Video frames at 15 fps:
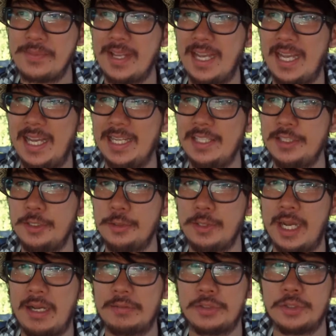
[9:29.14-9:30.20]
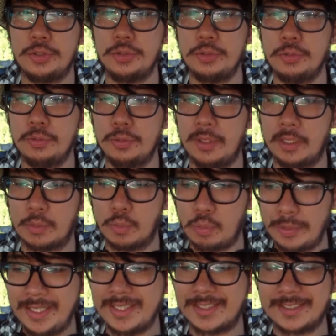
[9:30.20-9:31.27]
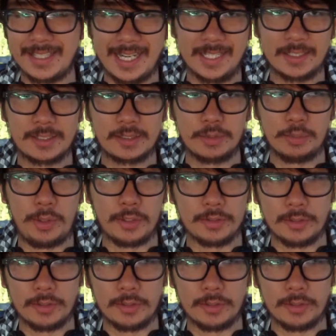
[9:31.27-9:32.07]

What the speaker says: and you have to like reassess what